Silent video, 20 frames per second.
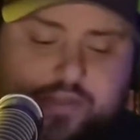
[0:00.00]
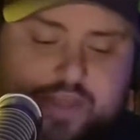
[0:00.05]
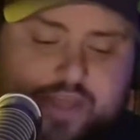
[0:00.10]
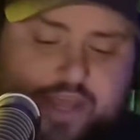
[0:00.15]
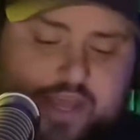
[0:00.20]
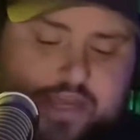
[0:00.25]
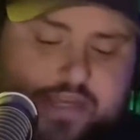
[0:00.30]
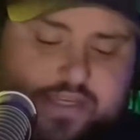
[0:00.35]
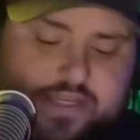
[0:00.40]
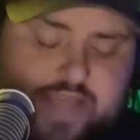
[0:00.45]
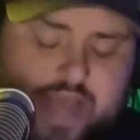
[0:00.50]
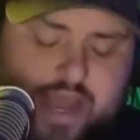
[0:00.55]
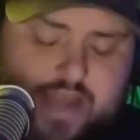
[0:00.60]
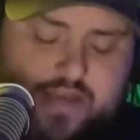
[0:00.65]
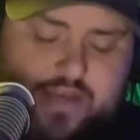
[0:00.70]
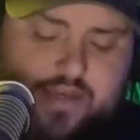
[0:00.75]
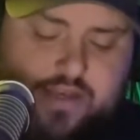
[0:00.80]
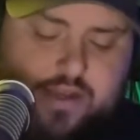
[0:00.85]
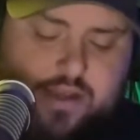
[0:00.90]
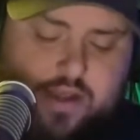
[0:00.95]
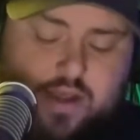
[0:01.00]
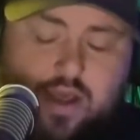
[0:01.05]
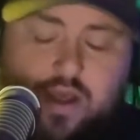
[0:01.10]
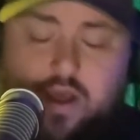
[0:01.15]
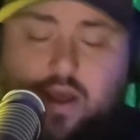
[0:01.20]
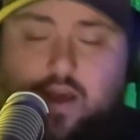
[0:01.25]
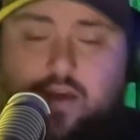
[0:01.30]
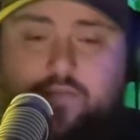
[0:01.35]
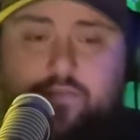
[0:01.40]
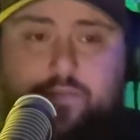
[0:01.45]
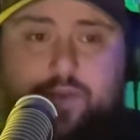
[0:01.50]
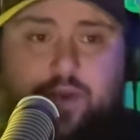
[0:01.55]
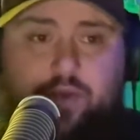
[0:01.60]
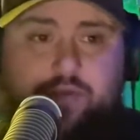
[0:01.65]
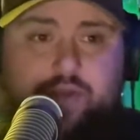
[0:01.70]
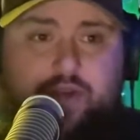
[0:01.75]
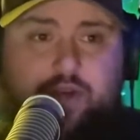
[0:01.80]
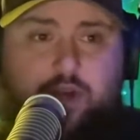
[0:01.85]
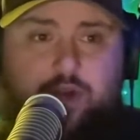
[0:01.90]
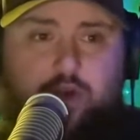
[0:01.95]
the intent of
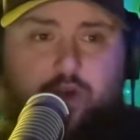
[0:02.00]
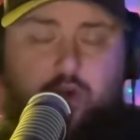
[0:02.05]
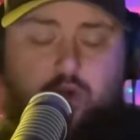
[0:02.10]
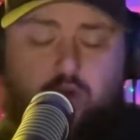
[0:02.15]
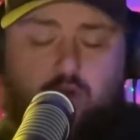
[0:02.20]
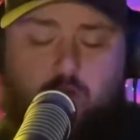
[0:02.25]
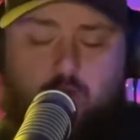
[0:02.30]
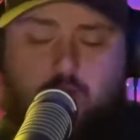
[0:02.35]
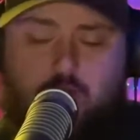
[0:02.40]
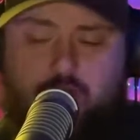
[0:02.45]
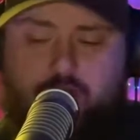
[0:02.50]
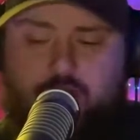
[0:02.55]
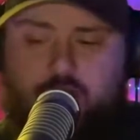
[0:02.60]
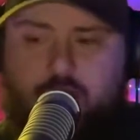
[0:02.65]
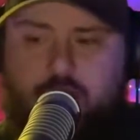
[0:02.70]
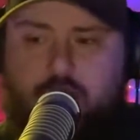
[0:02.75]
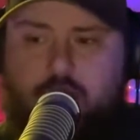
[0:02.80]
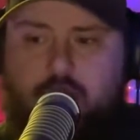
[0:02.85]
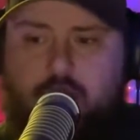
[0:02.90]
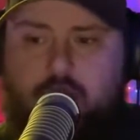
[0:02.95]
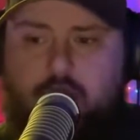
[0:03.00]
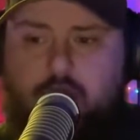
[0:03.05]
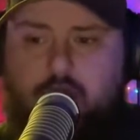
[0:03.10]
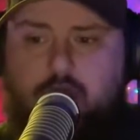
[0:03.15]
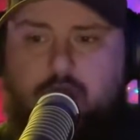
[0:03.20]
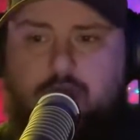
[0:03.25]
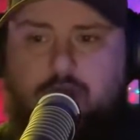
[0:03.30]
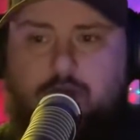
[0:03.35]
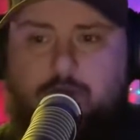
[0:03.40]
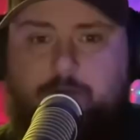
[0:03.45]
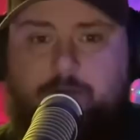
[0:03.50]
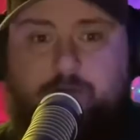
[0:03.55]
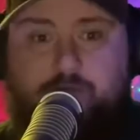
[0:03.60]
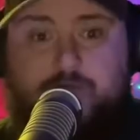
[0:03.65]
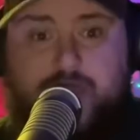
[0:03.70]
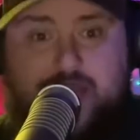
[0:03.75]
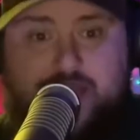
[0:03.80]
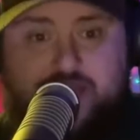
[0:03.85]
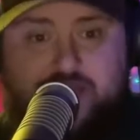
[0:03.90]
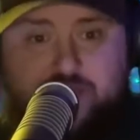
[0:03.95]
building a new one
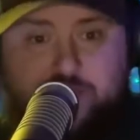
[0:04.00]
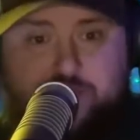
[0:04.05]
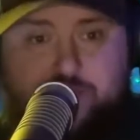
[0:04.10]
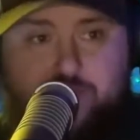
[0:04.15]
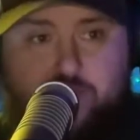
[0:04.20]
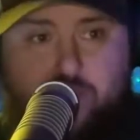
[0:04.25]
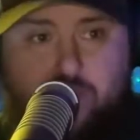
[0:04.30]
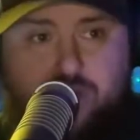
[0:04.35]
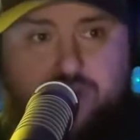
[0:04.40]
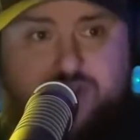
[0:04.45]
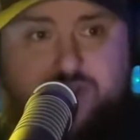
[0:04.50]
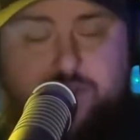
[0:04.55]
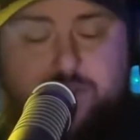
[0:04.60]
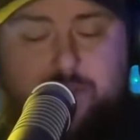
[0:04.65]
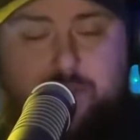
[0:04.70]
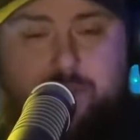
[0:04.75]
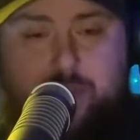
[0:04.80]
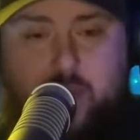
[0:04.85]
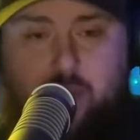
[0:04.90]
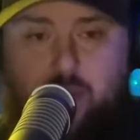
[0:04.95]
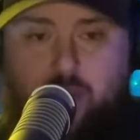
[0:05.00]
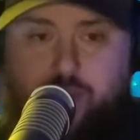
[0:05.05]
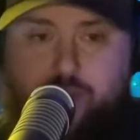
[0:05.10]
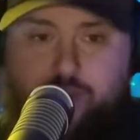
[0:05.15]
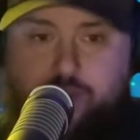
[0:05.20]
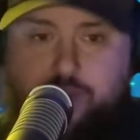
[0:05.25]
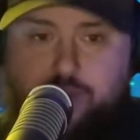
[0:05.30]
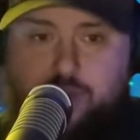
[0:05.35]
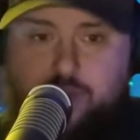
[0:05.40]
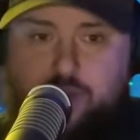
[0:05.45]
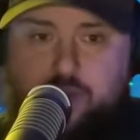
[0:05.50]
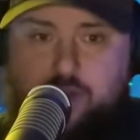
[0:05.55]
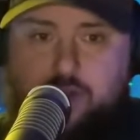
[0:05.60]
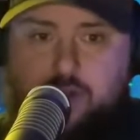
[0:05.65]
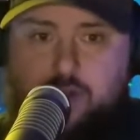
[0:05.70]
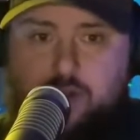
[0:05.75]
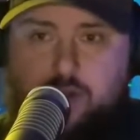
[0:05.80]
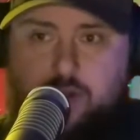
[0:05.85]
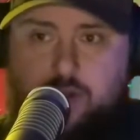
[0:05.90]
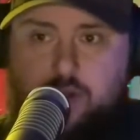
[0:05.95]
that supports both
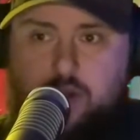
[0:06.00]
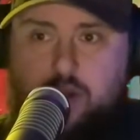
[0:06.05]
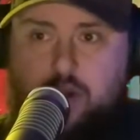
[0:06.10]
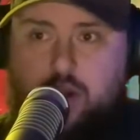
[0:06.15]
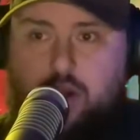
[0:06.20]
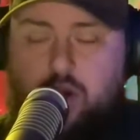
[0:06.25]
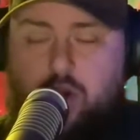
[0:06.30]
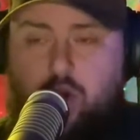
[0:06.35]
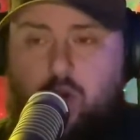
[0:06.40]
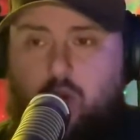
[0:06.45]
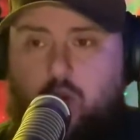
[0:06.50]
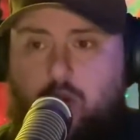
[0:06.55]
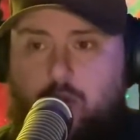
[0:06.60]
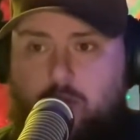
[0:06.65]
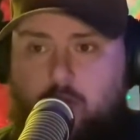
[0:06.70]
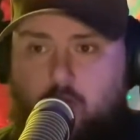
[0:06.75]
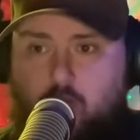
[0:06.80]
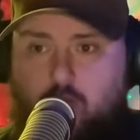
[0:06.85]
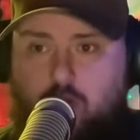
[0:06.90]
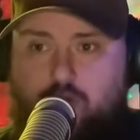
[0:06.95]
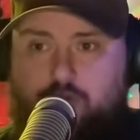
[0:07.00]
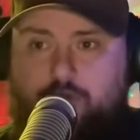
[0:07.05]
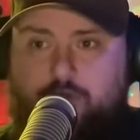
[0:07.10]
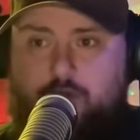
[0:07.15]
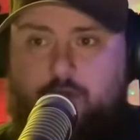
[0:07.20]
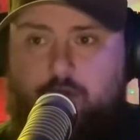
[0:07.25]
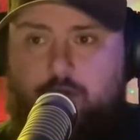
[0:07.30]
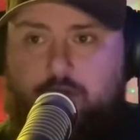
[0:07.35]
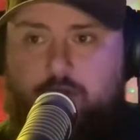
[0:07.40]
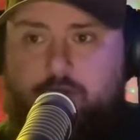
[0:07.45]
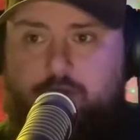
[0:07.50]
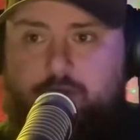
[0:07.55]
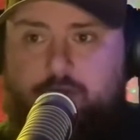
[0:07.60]
or more of you.